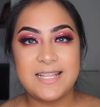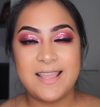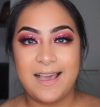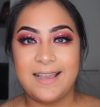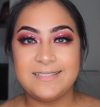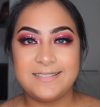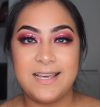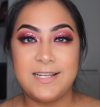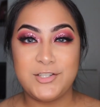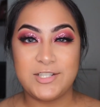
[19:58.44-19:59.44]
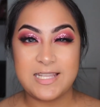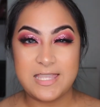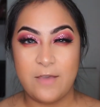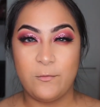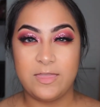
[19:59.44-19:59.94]
and the eyes is done, it's just
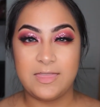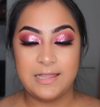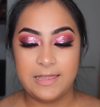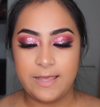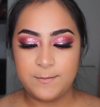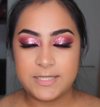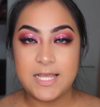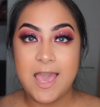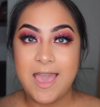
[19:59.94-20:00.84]
left with the lips,